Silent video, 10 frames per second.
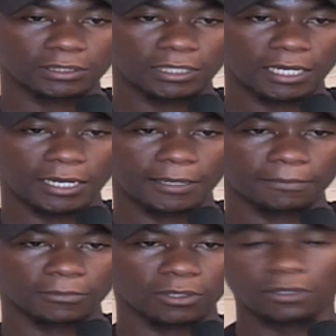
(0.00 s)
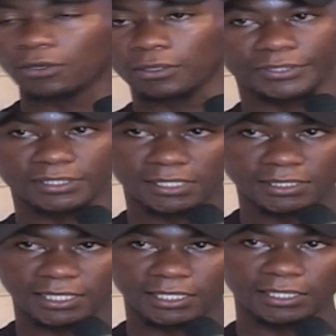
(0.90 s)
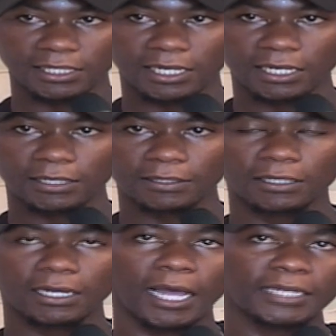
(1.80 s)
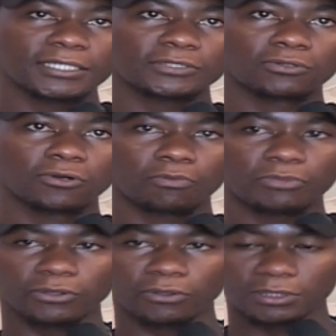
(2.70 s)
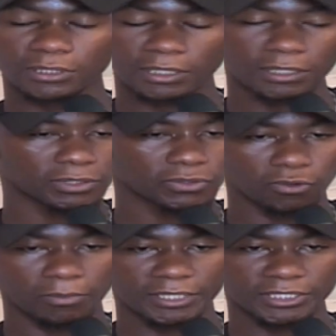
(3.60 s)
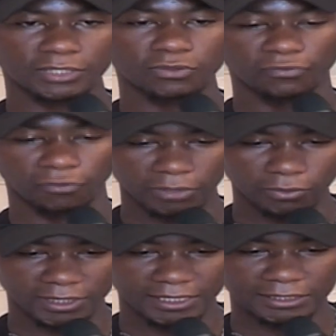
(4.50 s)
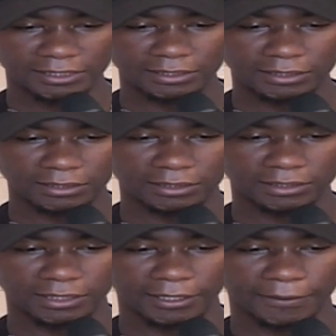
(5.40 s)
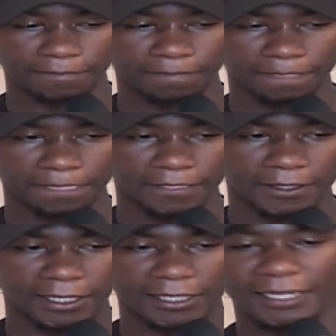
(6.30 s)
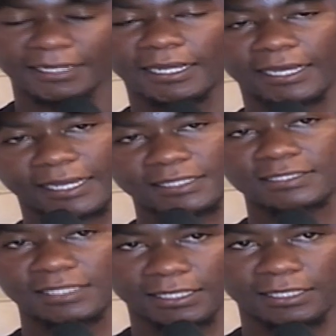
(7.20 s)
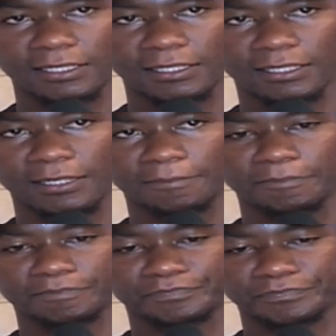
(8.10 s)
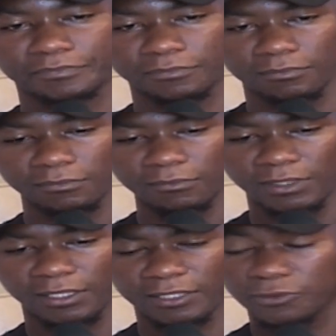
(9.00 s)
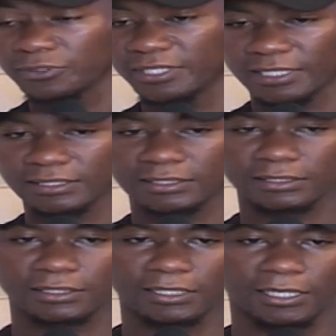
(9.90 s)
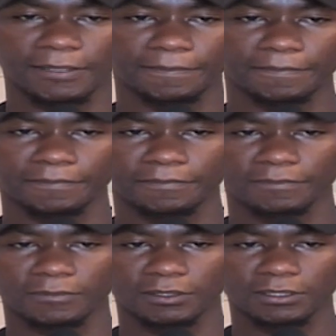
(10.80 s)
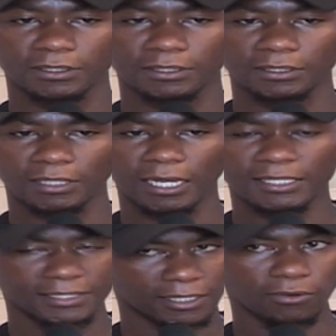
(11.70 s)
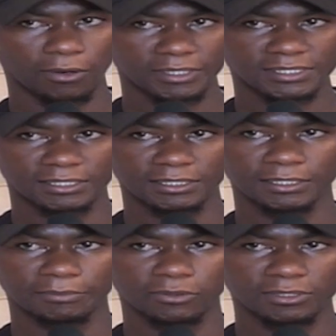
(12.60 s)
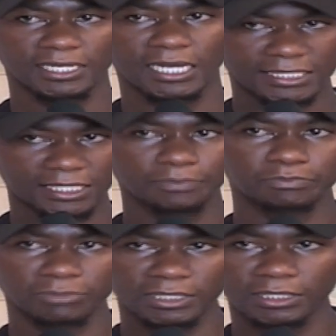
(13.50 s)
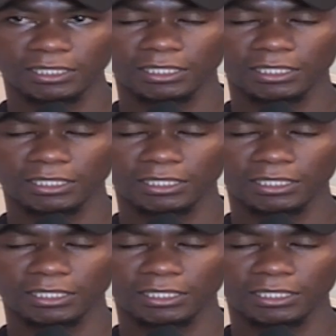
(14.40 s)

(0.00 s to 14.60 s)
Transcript: all these things that I hear. I needed to go beyond so much. And so for me, what I did is, and I can say, the 2 years, azijakuwa wasted, because it has helped me